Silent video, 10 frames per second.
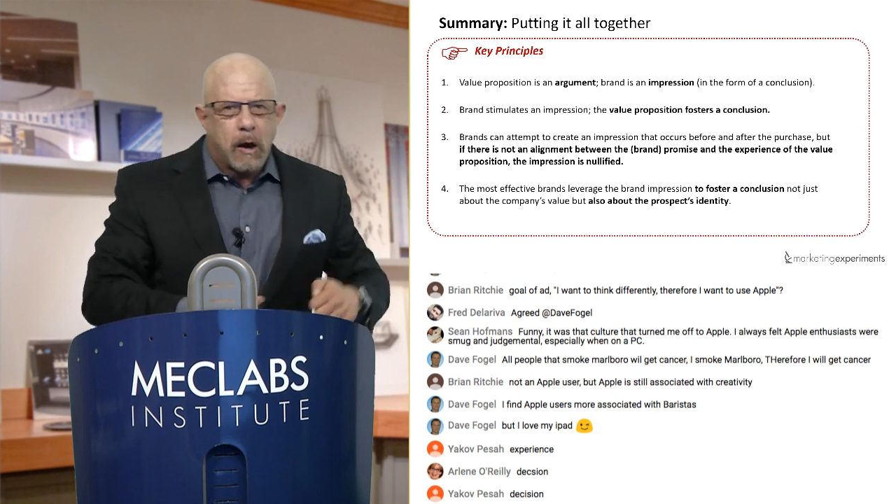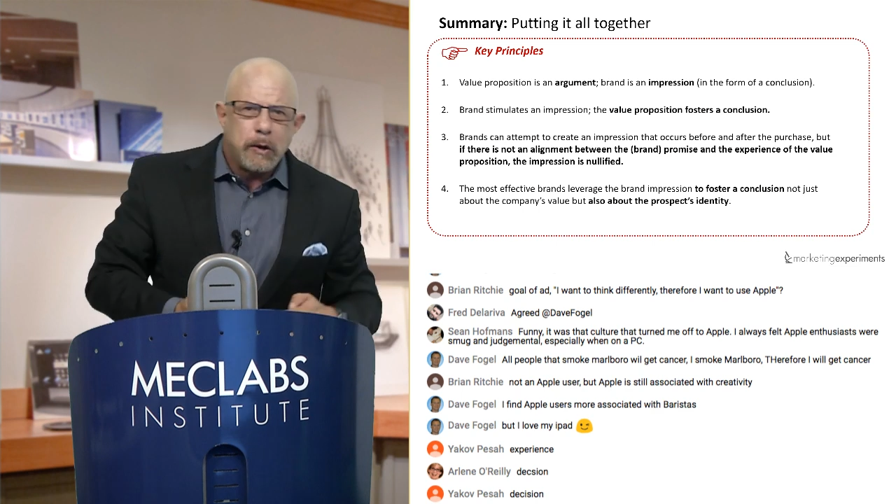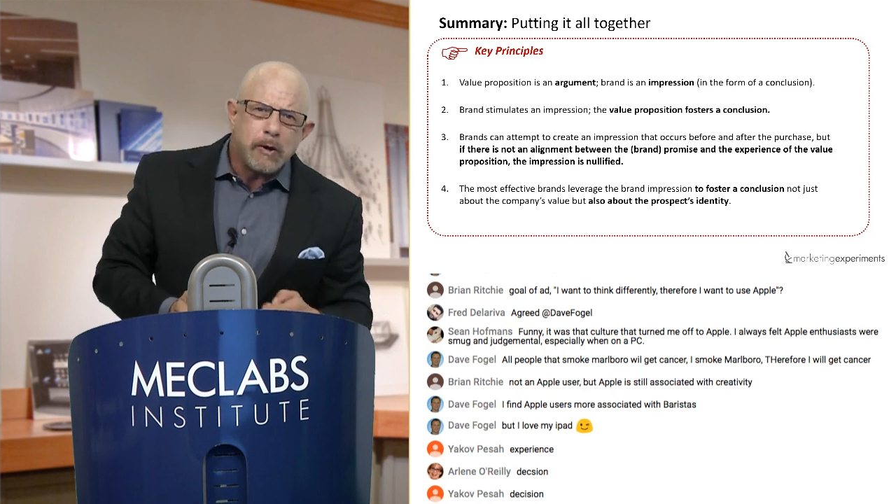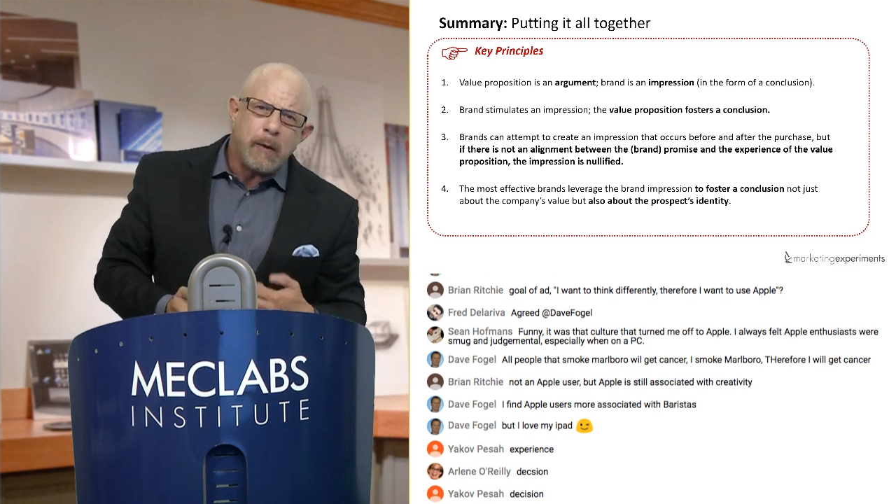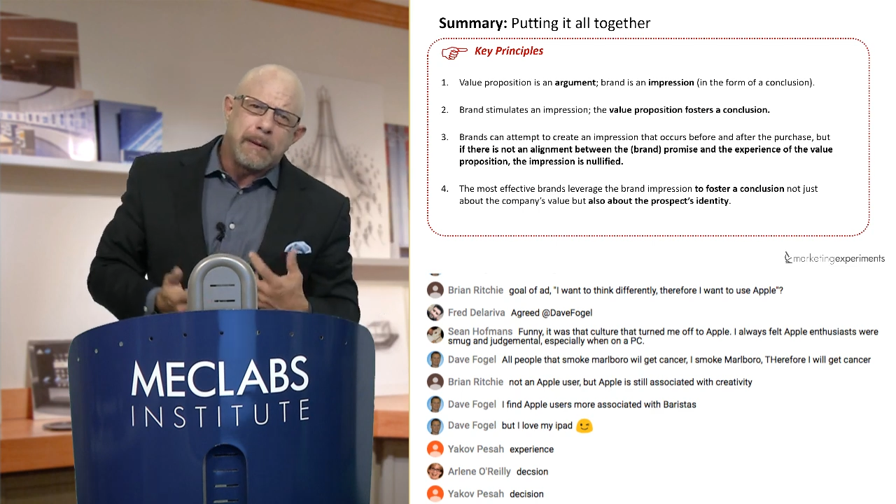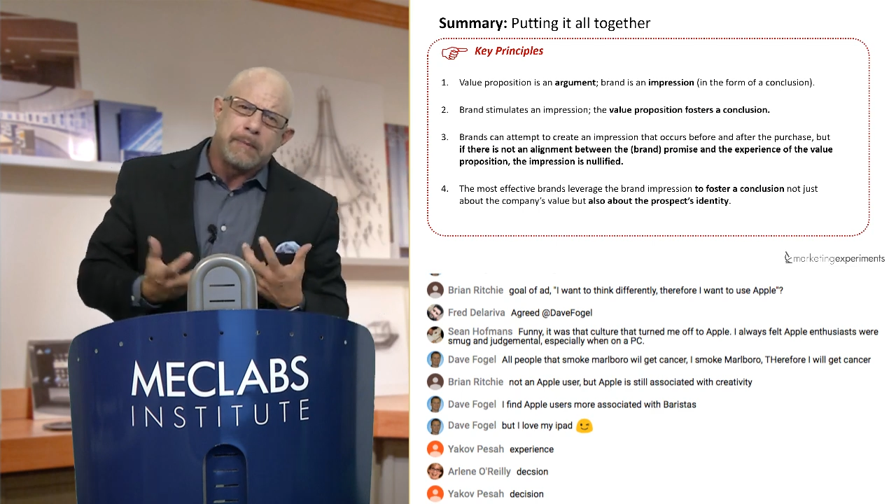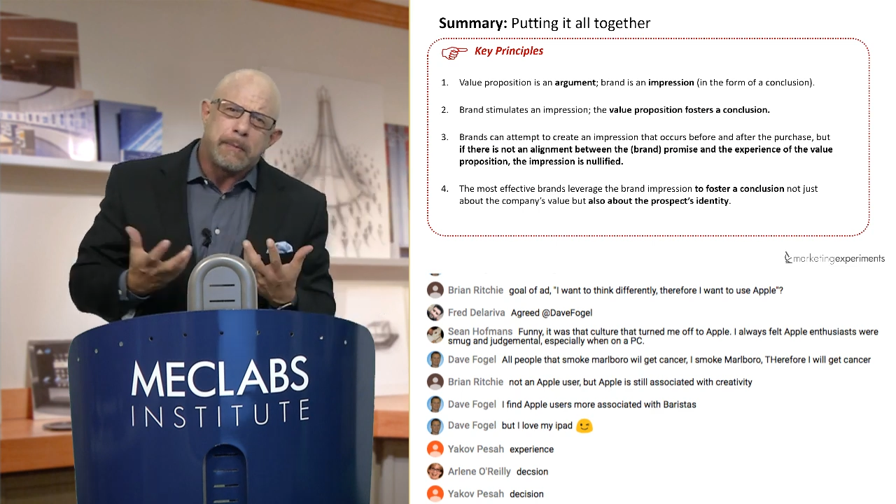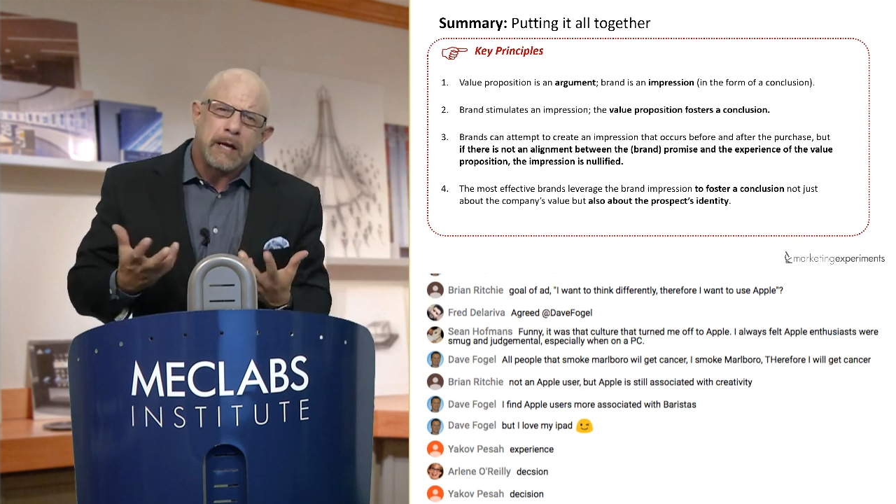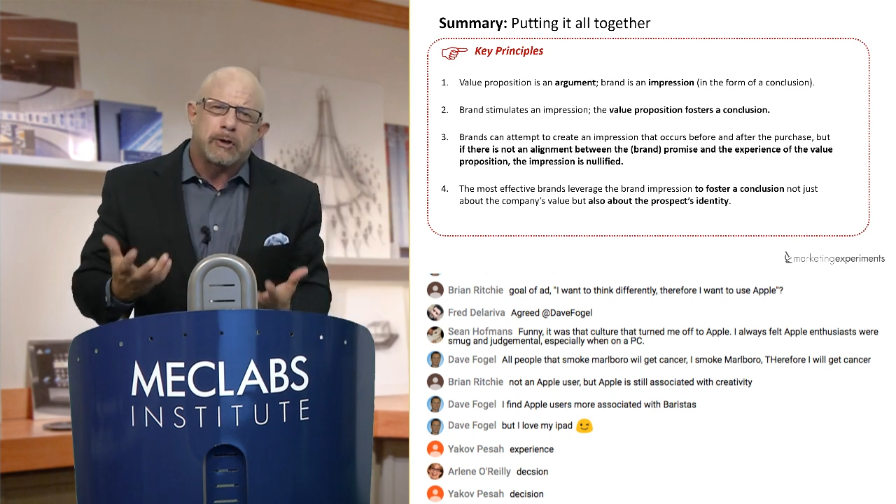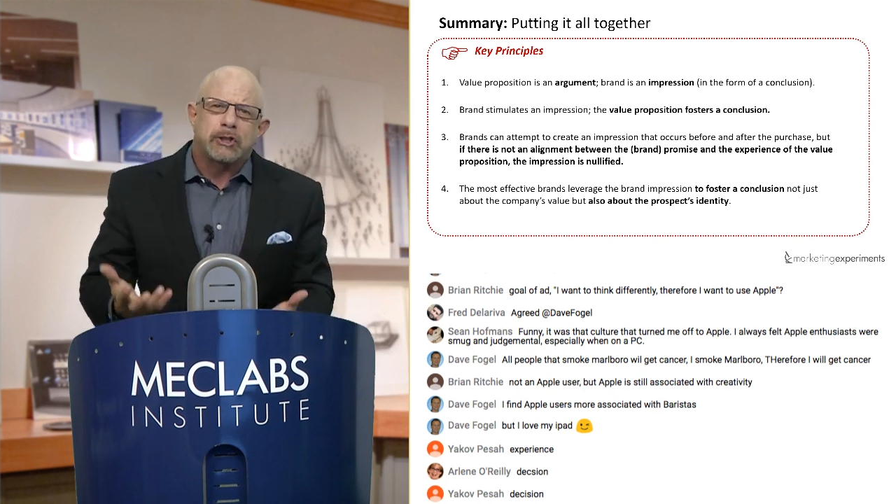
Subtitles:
Are you helping people